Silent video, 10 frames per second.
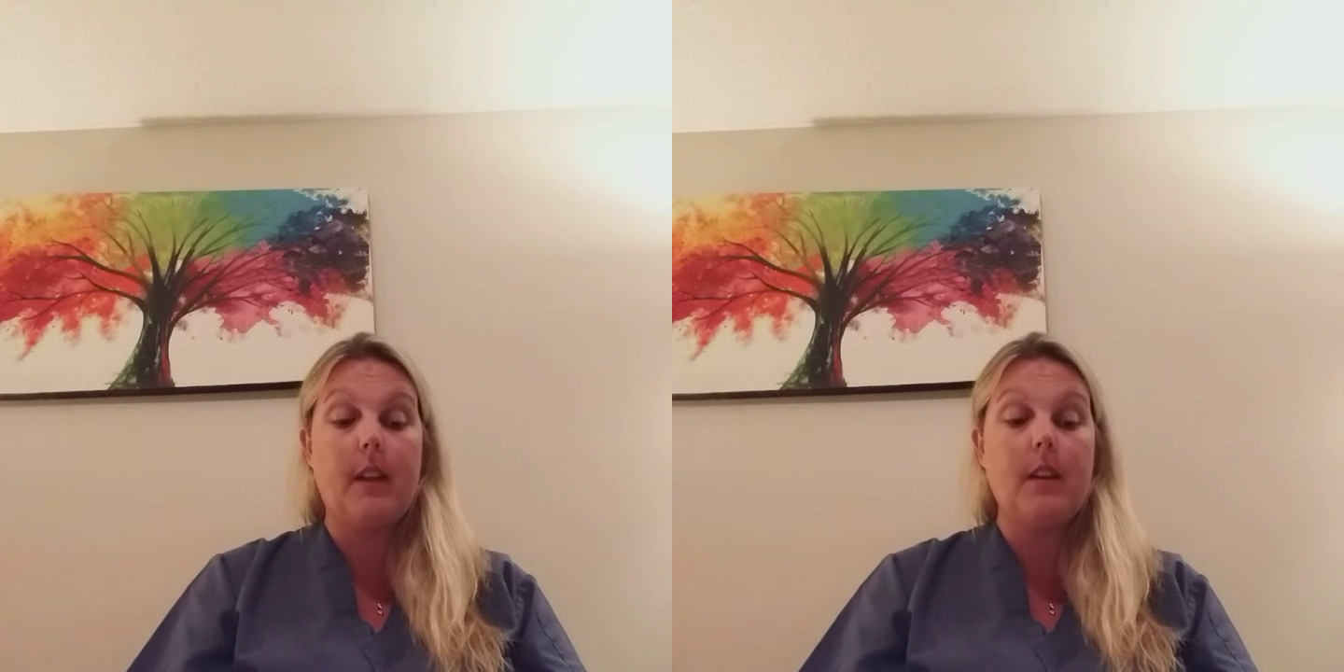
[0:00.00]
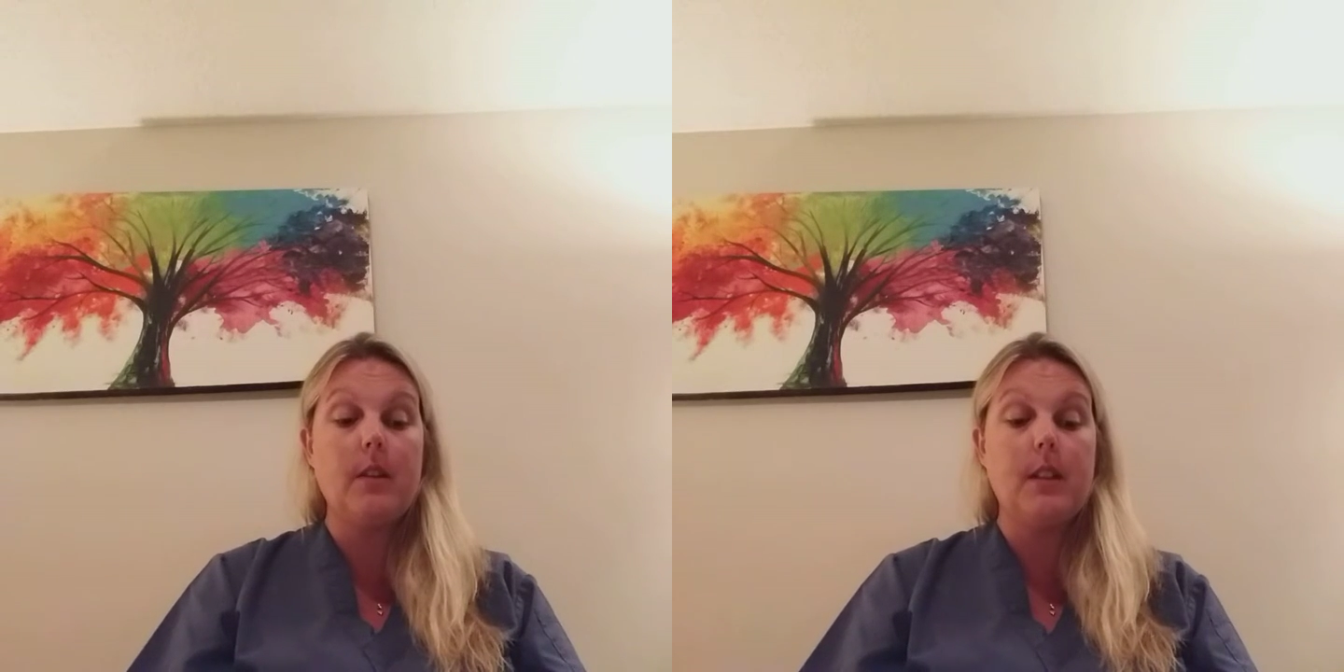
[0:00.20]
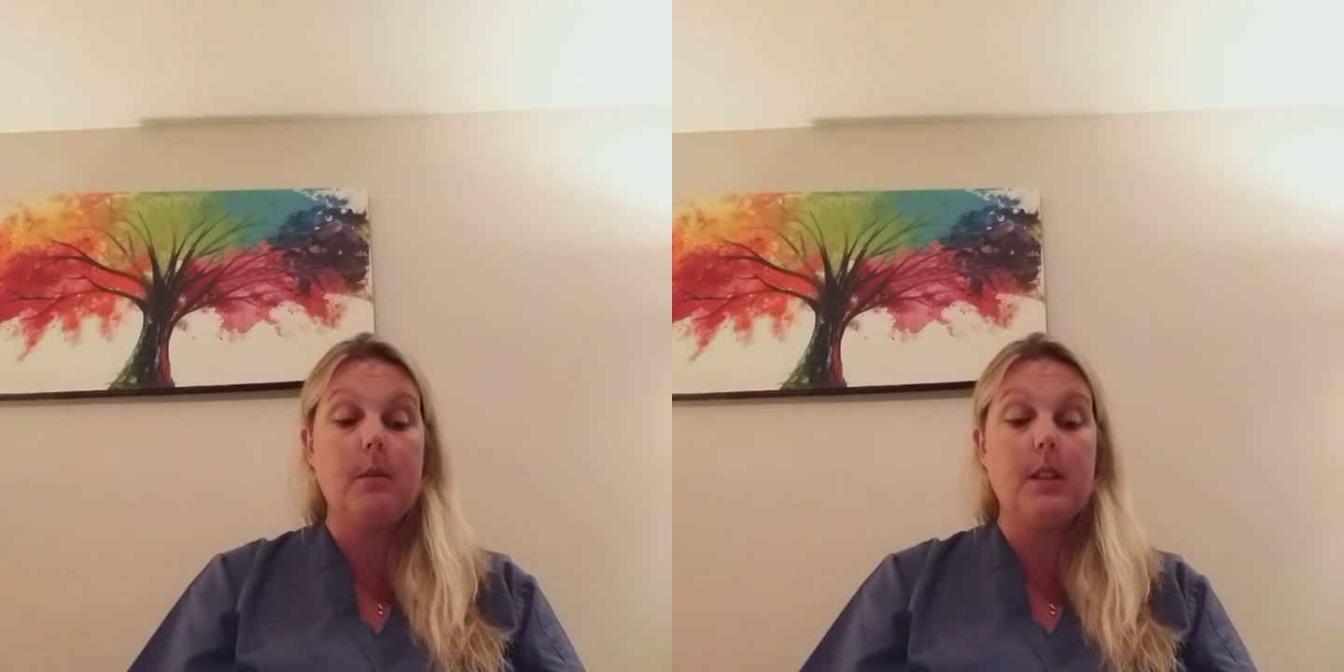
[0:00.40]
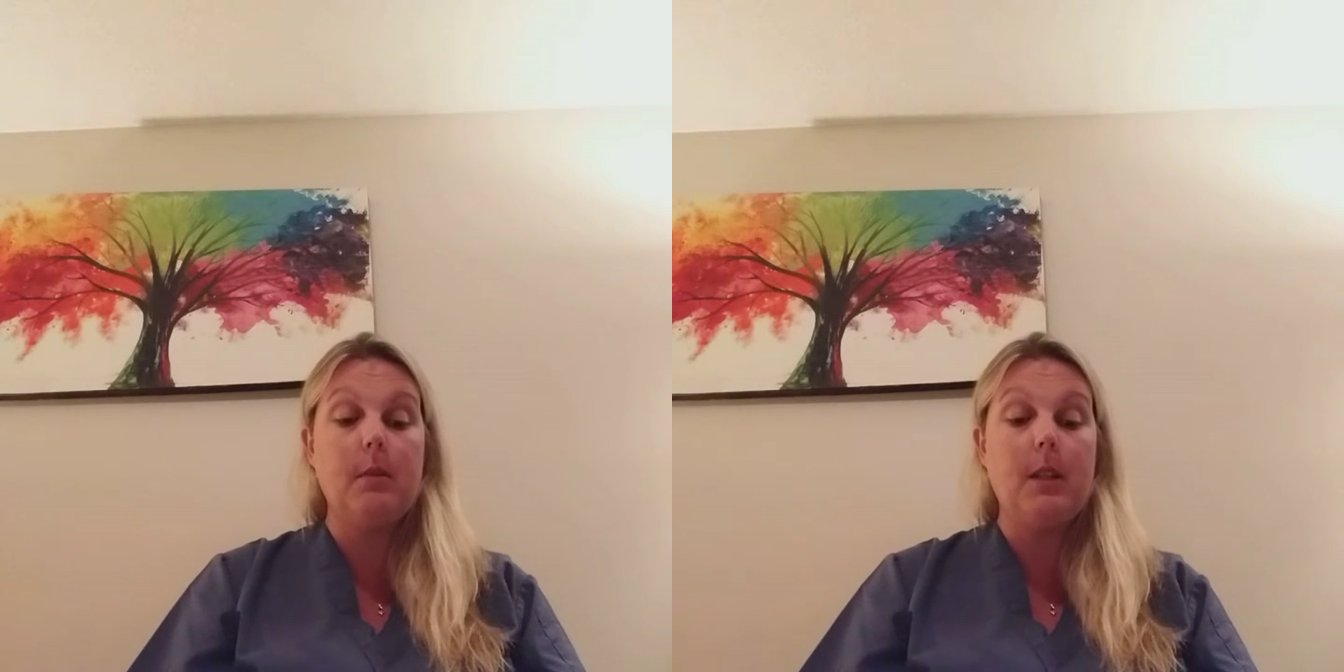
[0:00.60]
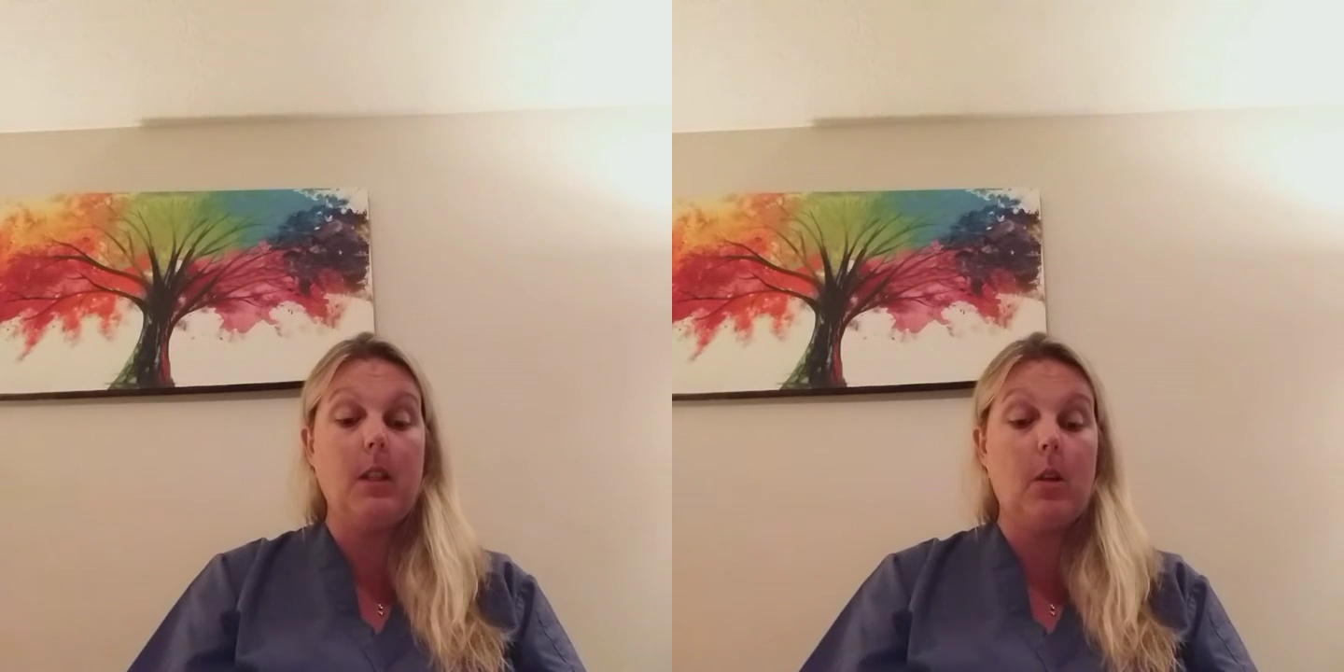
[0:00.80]
there seems to
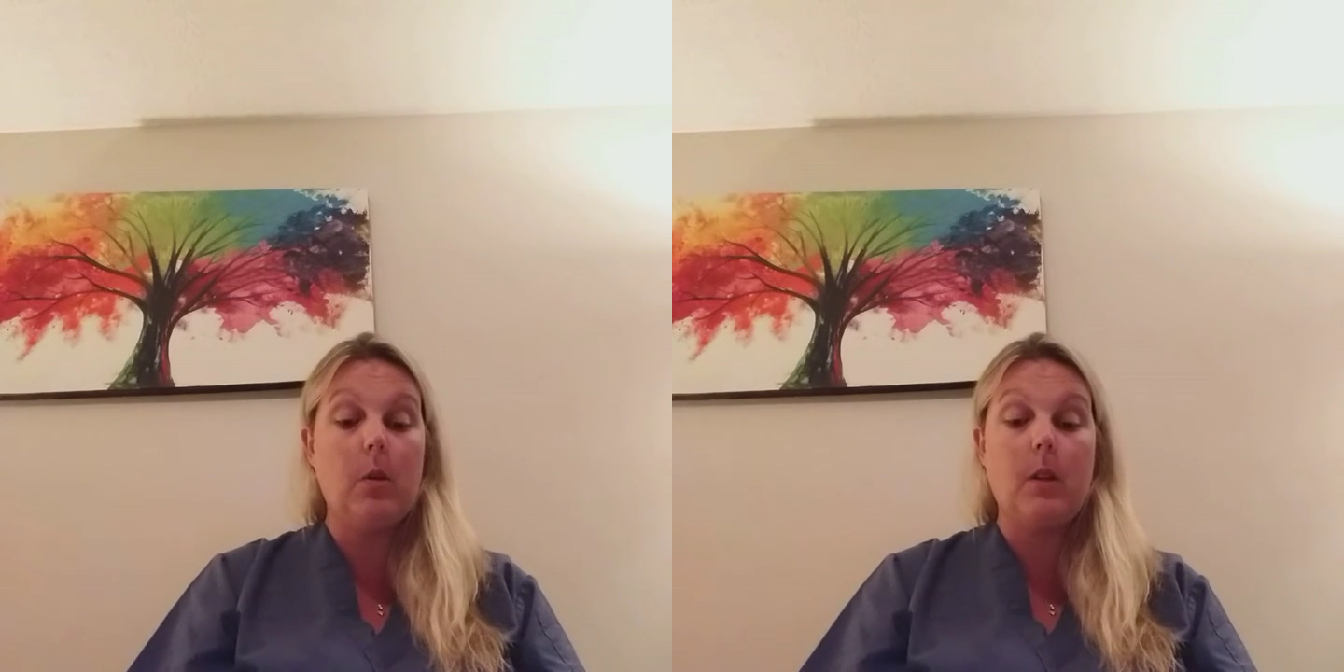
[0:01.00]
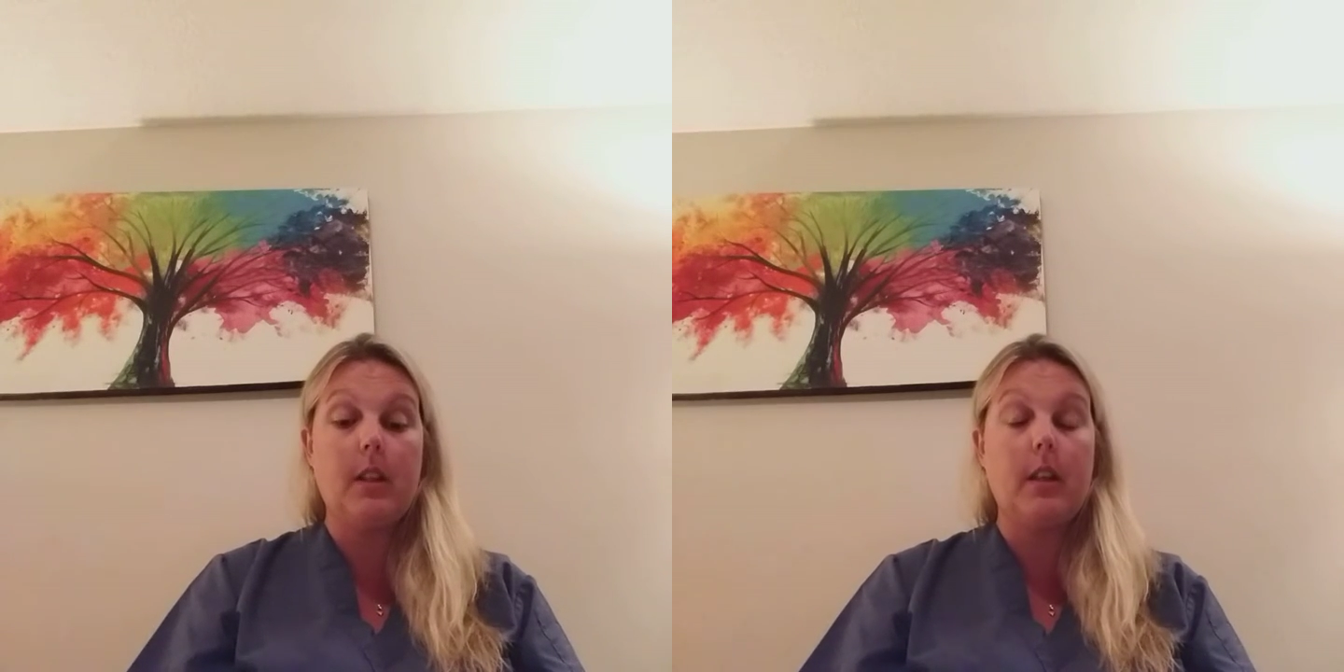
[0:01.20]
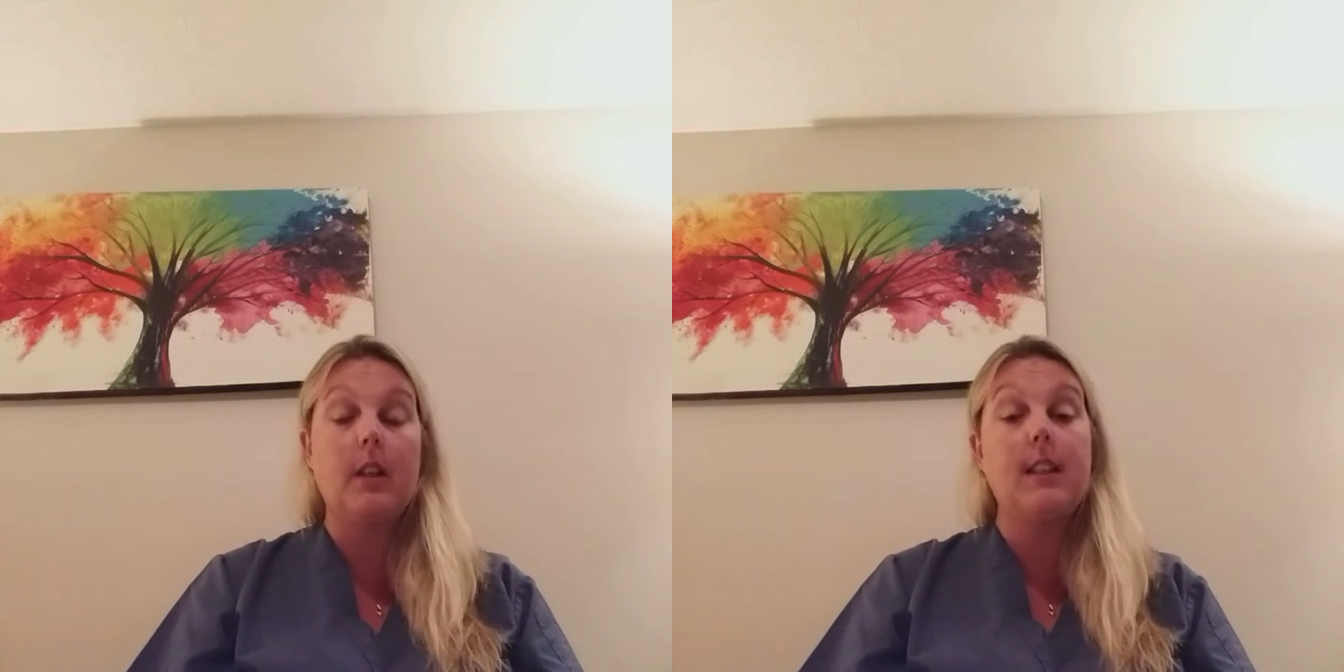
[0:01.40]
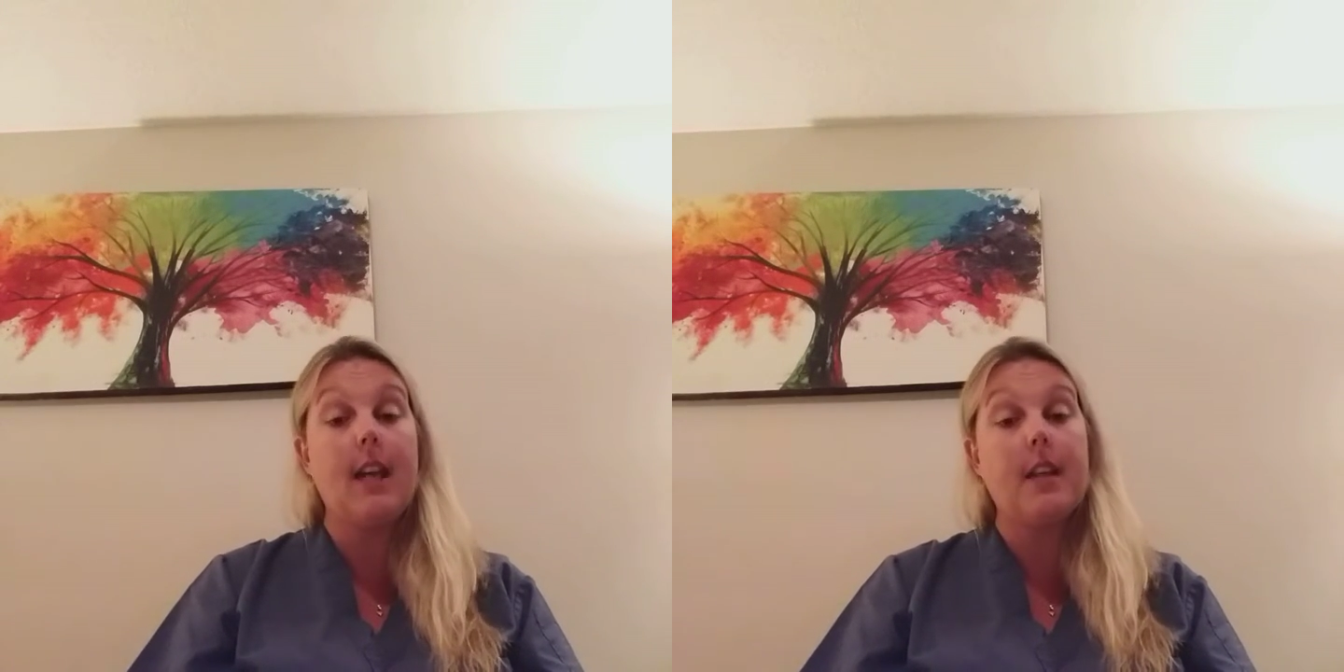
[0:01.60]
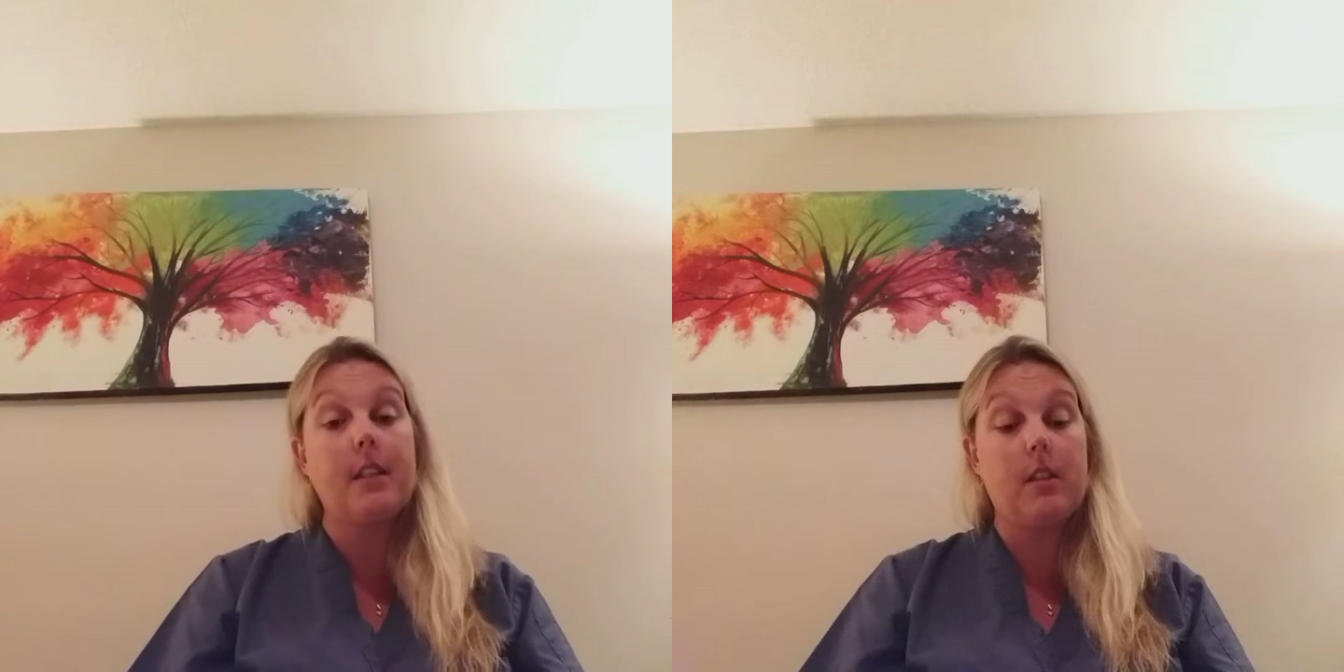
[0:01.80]
be no clear
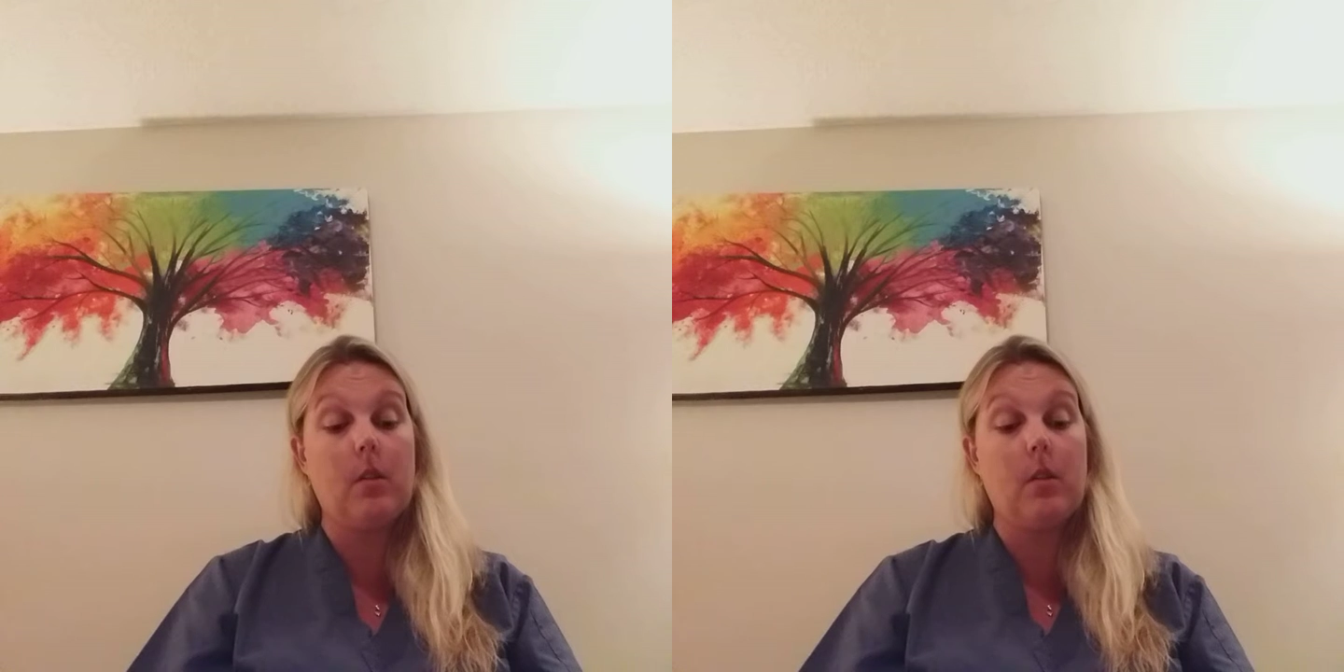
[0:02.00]
yes